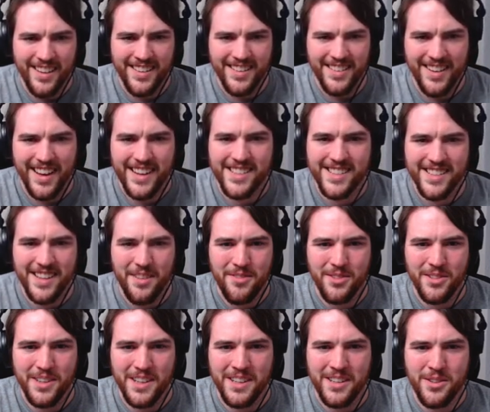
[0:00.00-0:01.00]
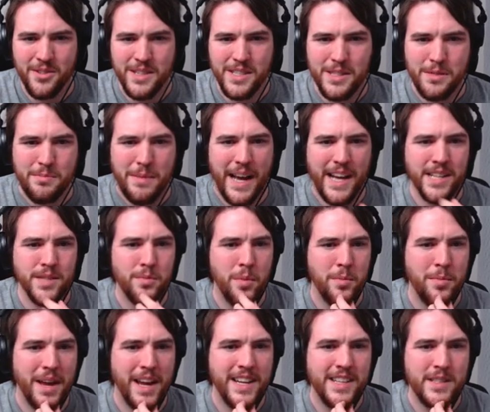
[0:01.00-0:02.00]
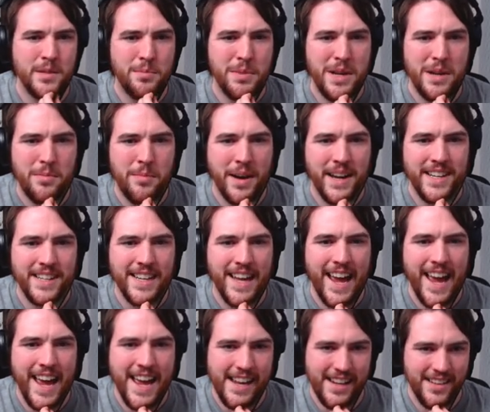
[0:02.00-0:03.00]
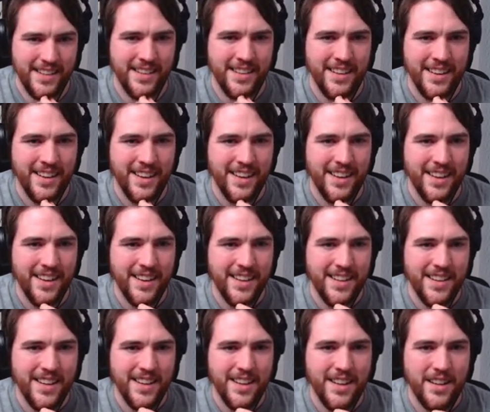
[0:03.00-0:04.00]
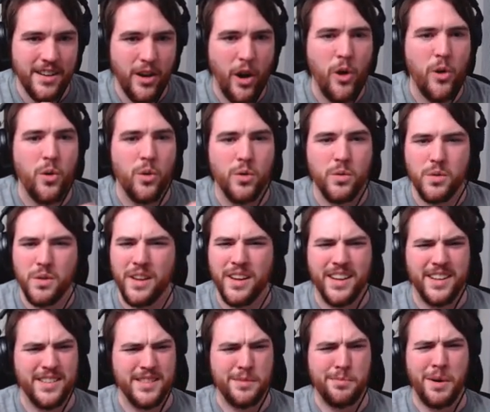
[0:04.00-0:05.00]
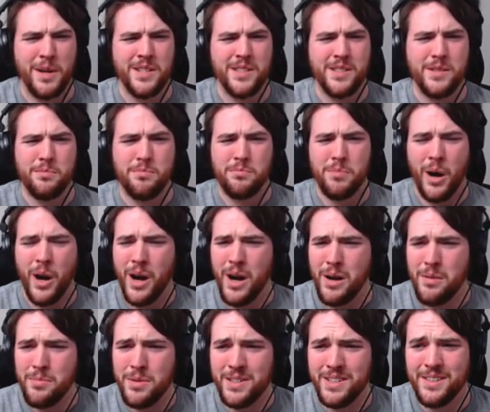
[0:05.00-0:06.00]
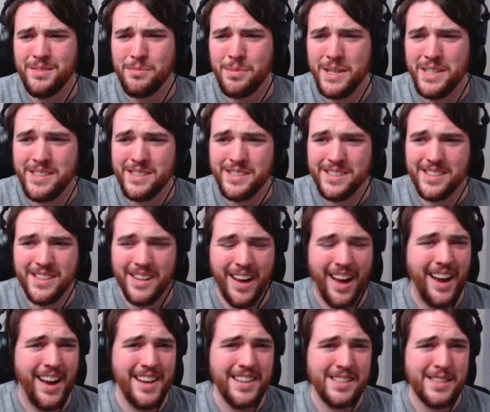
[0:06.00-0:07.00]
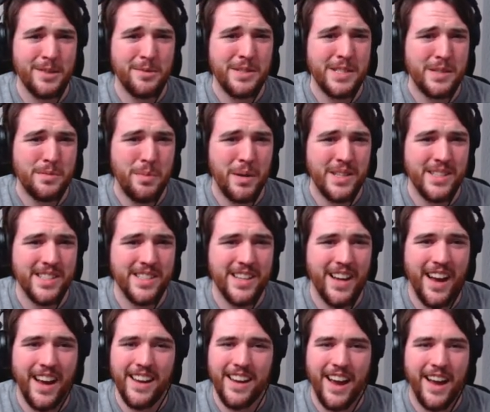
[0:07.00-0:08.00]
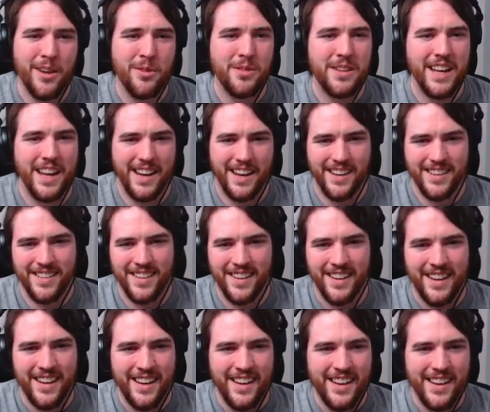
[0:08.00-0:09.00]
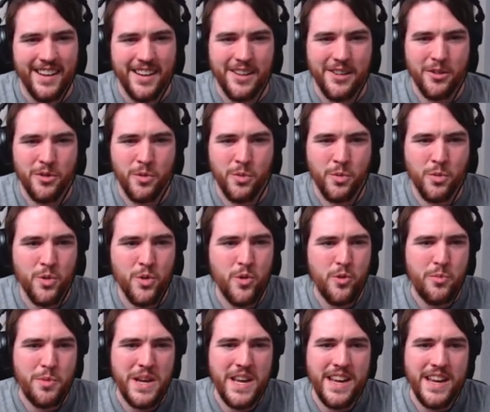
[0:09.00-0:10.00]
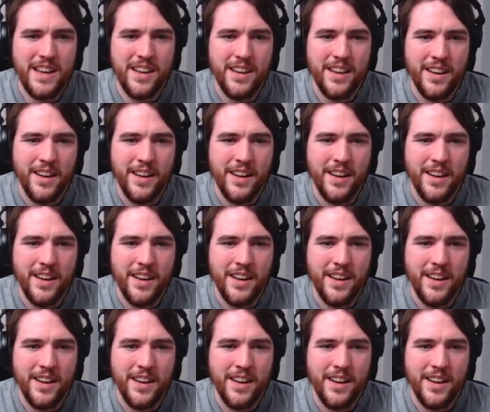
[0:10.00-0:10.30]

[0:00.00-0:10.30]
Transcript: Next level, increase maximum HP by 10. Oh, like Sponge Bob? But he's Guy, so he's Sponge Guy? I don't get it. Groupie.